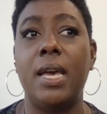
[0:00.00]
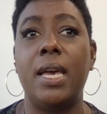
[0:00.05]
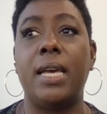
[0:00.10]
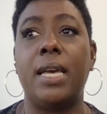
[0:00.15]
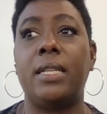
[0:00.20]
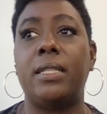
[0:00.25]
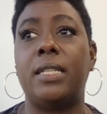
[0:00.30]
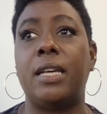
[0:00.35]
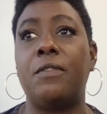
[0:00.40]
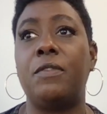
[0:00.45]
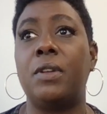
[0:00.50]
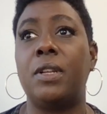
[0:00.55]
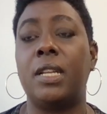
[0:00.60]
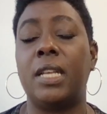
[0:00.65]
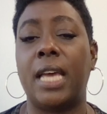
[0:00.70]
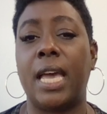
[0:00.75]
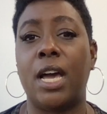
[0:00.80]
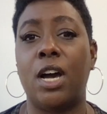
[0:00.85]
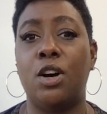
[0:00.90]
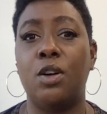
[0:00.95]
It
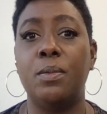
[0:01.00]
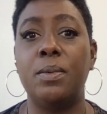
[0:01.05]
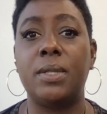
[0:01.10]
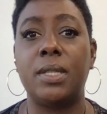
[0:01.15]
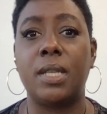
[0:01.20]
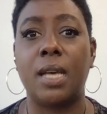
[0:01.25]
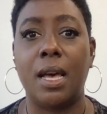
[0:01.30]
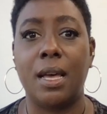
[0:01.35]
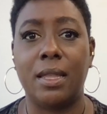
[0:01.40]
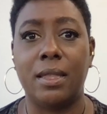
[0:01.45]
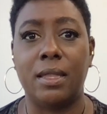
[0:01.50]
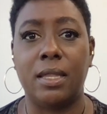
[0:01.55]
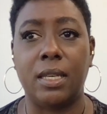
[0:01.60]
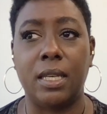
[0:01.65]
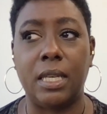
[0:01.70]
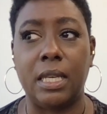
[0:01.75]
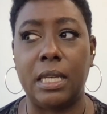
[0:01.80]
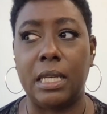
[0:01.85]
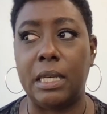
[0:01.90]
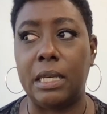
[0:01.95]
definitely helps
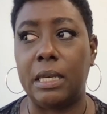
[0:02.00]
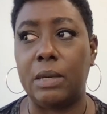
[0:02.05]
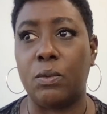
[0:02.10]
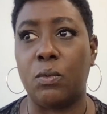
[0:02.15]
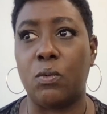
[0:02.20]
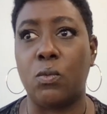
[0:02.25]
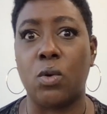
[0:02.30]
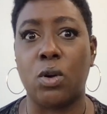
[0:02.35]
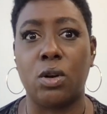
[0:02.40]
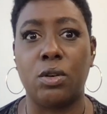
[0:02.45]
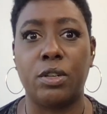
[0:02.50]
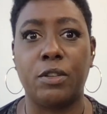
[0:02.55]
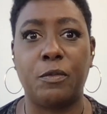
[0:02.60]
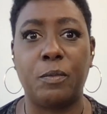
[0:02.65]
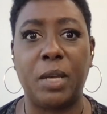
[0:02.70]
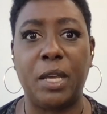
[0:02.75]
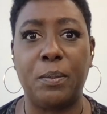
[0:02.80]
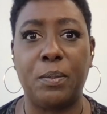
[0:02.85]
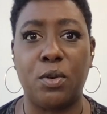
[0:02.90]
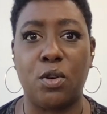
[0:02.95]
the world of
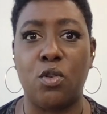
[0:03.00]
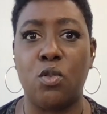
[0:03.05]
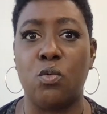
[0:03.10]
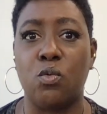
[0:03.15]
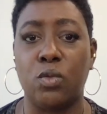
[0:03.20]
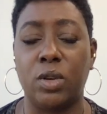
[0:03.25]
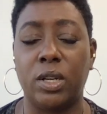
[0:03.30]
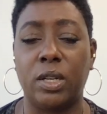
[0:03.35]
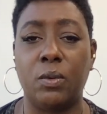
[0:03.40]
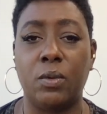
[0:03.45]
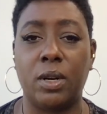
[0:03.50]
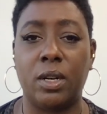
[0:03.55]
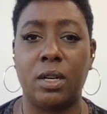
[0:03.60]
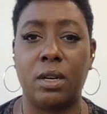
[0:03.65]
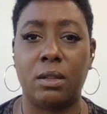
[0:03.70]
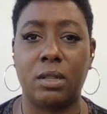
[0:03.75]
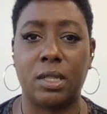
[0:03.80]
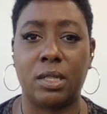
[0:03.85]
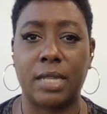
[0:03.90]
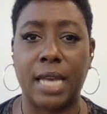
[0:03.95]
people who really want to
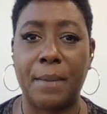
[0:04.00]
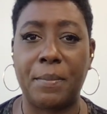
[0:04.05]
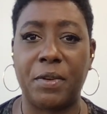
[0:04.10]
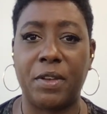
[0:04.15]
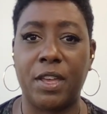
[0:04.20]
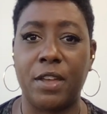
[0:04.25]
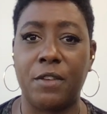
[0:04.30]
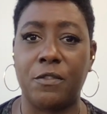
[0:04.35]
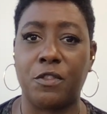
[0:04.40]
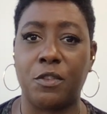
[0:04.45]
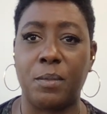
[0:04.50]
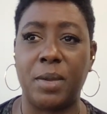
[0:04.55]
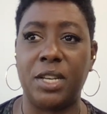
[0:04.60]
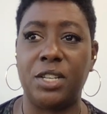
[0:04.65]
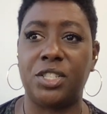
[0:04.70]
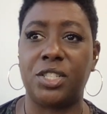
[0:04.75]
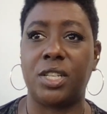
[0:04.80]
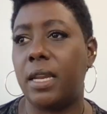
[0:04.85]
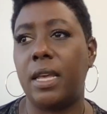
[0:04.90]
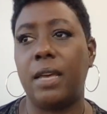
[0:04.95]
know this type of
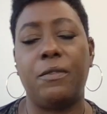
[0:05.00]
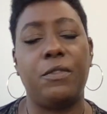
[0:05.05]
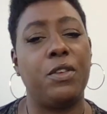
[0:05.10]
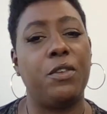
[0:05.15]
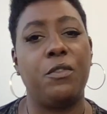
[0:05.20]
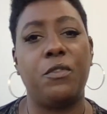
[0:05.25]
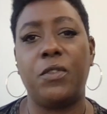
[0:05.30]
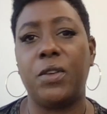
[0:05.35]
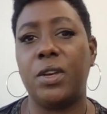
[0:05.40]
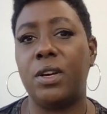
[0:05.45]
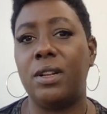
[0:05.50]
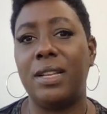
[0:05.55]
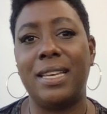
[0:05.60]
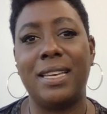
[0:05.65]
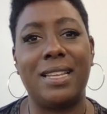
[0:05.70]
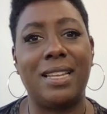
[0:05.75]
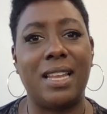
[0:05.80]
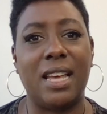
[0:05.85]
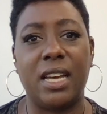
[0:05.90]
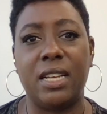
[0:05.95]
information. If you feel
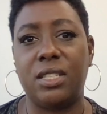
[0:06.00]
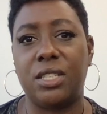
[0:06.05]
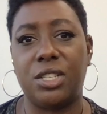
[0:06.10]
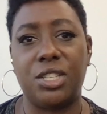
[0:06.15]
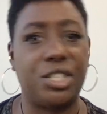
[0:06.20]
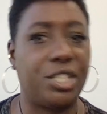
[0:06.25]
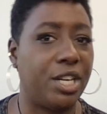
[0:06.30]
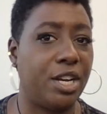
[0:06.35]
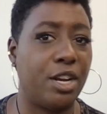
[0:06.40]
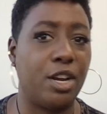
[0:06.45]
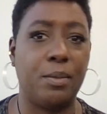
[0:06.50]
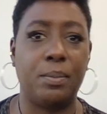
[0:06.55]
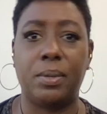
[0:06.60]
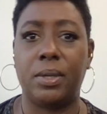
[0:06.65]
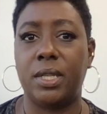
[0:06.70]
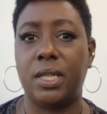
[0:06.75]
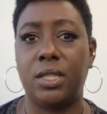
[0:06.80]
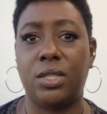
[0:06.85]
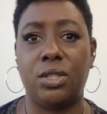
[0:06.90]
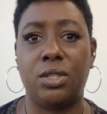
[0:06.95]
inclined to share,
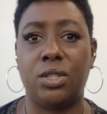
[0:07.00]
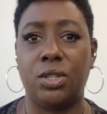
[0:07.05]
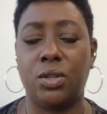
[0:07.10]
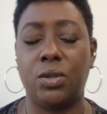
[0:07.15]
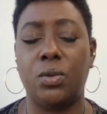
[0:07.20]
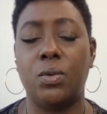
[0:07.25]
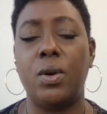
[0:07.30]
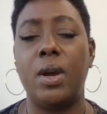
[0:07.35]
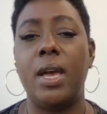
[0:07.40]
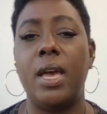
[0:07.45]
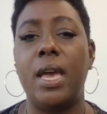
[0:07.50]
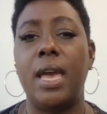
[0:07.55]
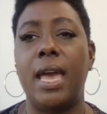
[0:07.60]
please do.